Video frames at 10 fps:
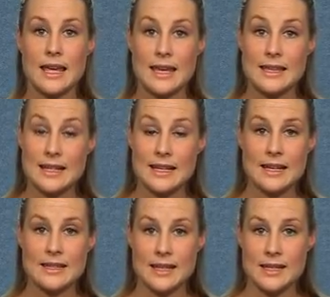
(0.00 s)
easily
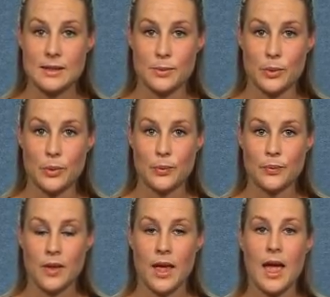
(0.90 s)
accessible,
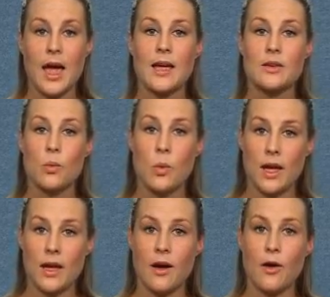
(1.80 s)
and
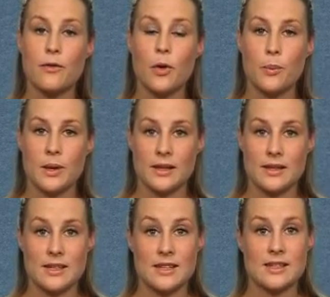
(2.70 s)
aware of your
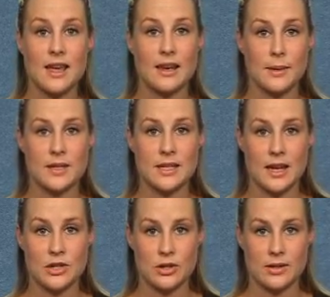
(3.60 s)
abilities and
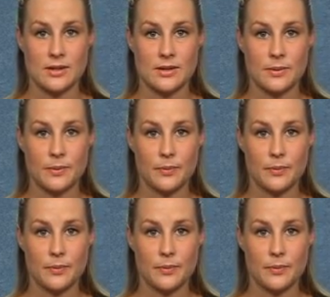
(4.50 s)
limitations.